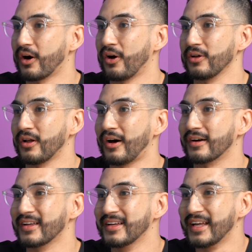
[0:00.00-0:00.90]
all
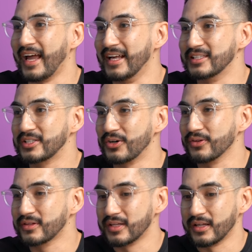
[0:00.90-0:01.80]
along. And so
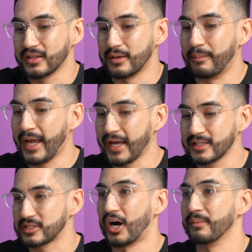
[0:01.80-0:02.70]
the the man
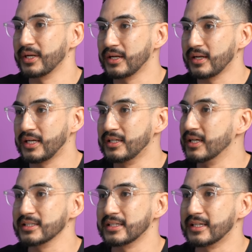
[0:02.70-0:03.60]
zombie, he
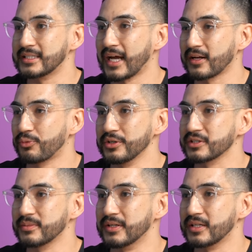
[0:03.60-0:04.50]
doesn't attack Will
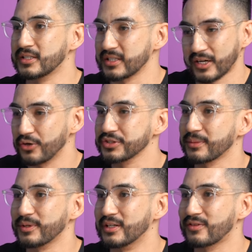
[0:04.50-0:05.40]
Smith. He just like goes
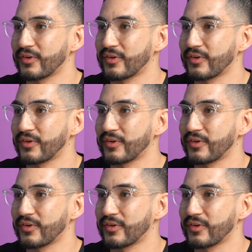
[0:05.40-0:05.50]
up in his